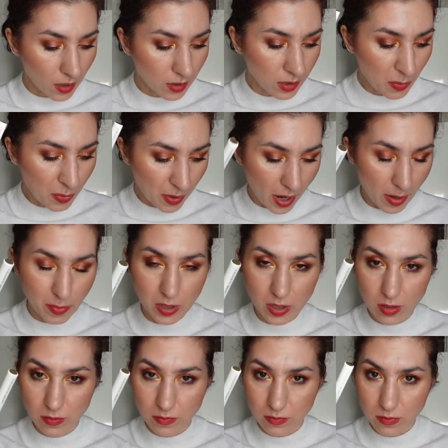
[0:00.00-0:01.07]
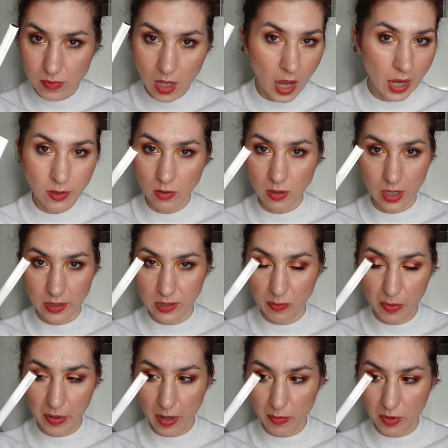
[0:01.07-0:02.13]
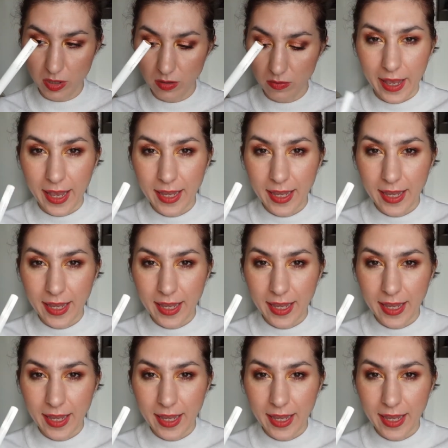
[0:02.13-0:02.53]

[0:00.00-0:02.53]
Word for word: The primer. I don't like the primer.